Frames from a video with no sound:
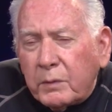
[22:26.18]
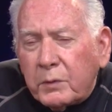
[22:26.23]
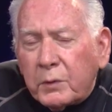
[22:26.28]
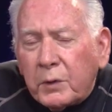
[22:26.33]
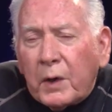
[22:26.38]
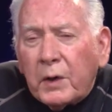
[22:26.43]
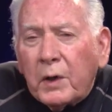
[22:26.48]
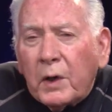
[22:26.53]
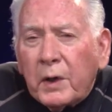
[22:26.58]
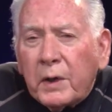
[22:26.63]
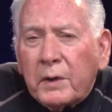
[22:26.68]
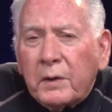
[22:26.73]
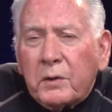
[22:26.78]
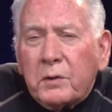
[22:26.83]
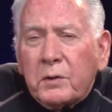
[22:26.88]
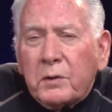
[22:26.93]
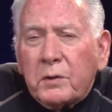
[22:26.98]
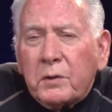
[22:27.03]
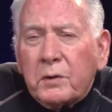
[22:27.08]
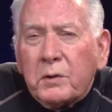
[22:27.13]
And
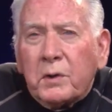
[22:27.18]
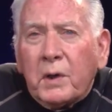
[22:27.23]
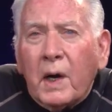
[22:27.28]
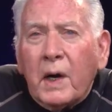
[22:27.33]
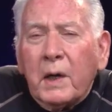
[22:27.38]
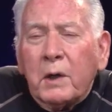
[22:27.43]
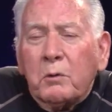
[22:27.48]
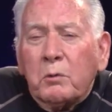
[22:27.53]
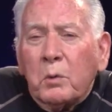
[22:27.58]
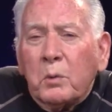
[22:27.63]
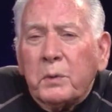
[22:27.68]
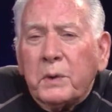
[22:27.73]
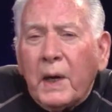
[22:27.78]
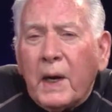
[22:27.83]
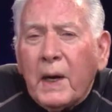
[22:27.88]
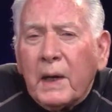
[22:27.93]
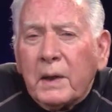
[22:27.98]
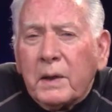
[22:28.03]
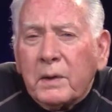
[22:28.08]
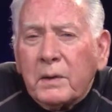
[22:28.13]
suddenly the sky grew
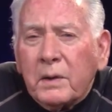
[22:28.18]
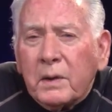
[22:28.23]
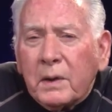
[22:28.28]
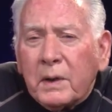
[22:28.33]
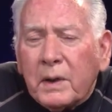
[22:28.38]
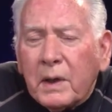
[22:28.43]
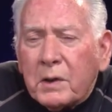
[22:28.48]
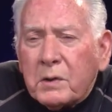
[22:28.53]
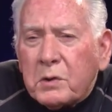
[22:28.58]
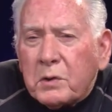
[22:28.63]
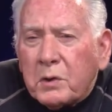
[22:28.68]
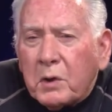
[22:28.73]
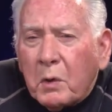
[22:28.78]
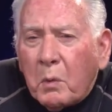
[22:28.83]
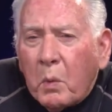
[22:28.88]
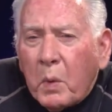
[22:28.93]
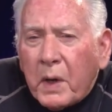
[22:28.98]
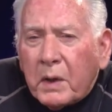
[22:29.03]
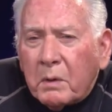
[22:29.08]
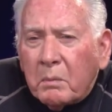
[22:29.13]
dark and a gusty
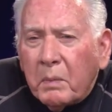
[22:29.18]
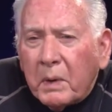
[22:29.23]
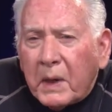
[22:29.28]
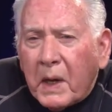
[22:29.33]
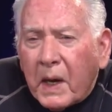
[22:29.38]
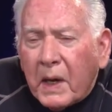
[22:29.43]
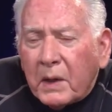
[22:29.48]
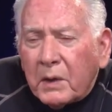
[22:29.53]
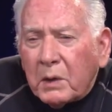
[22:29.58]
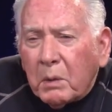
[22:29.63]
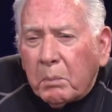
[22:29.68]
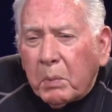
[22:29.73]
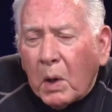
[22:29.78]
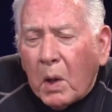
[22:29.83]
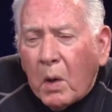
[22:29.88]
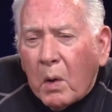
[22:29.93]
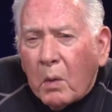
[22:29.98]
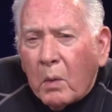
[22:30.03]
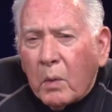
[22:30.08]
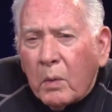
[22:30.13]
wind began to
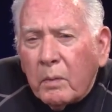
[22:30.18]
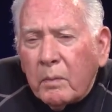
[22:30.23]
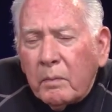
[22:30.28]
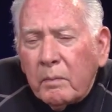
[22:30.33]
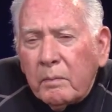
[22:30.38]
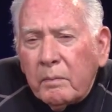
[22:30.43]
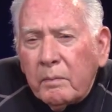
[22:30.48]
blow.